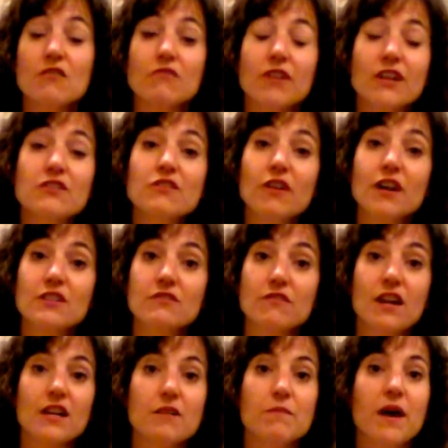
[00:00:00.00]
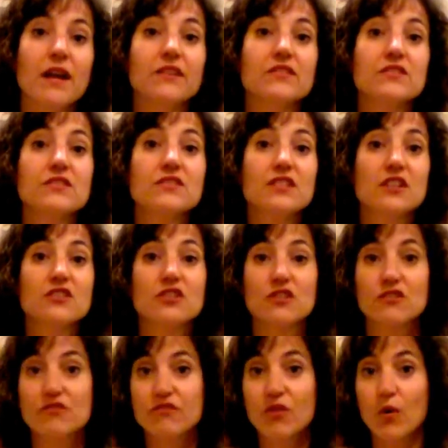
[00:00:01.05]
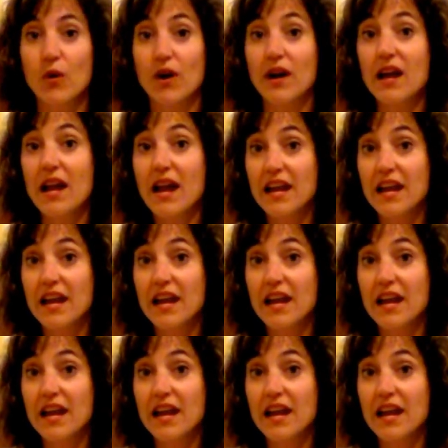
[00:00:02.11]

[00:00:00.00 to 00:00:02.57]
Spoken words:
Red Cross recommends stitches for